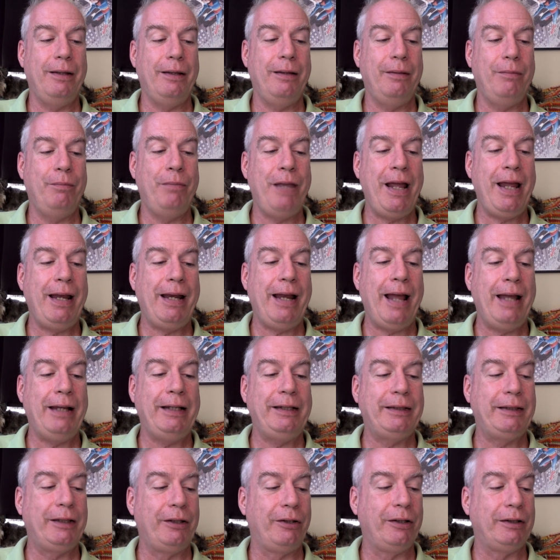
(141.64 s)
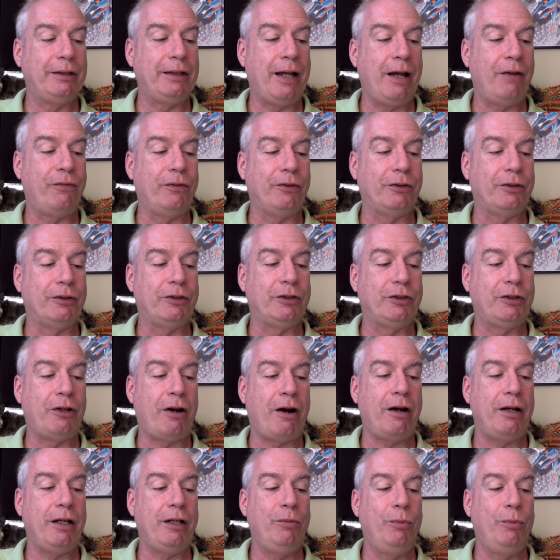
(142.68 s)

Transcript: made any serious effort to start,